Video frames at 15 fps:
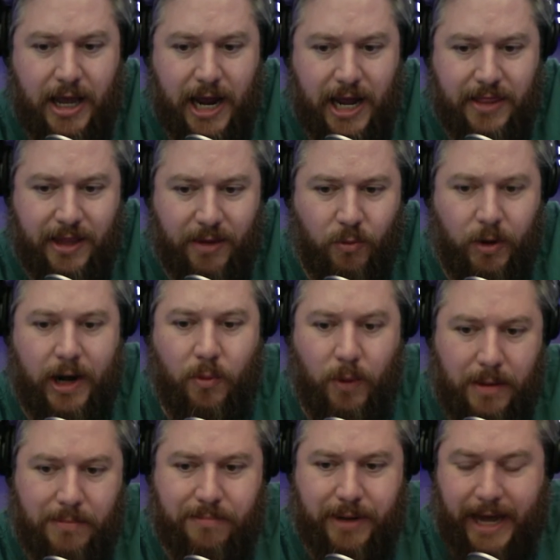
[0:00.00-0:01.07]
And then when I
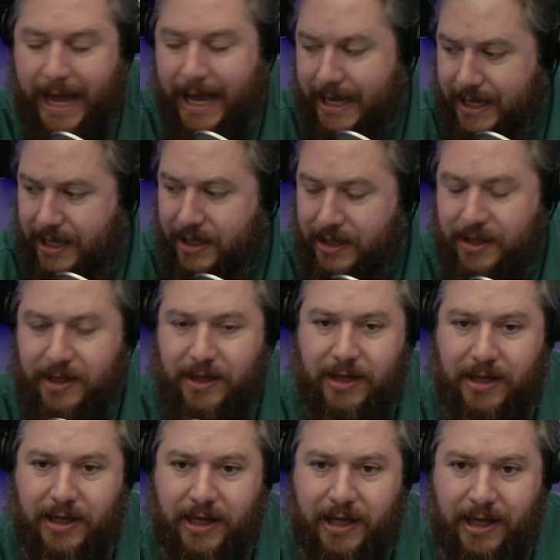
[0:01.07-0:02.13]
went back,
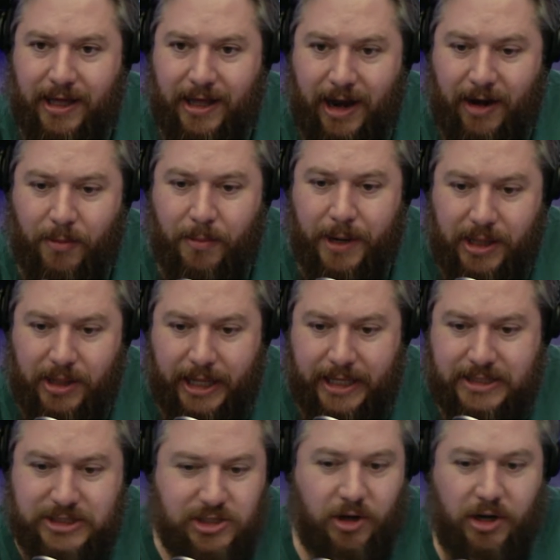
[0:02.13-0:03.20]
everybody
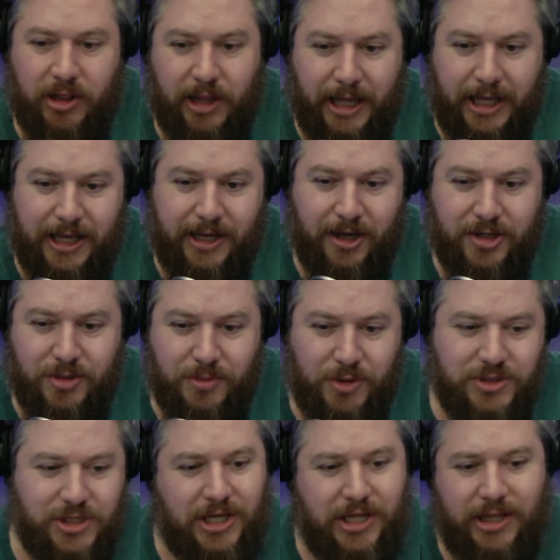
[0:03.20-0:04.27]
started liking country
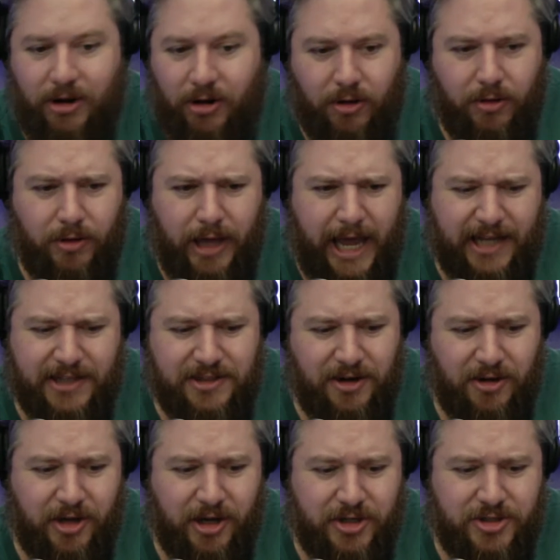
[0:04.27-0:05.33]
music and they're all acting
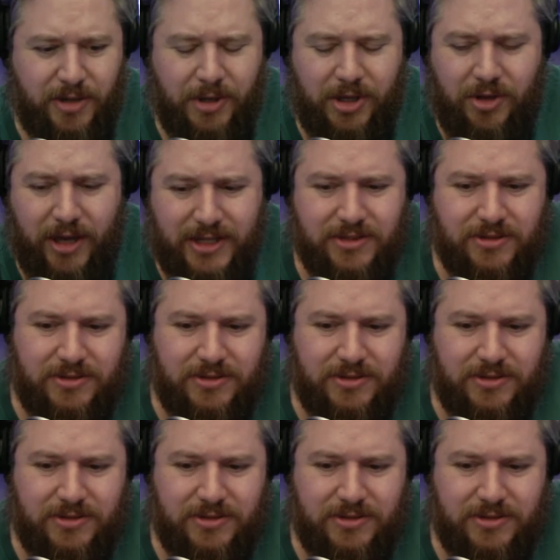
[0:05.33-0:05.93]
all country. I'm like, you guys,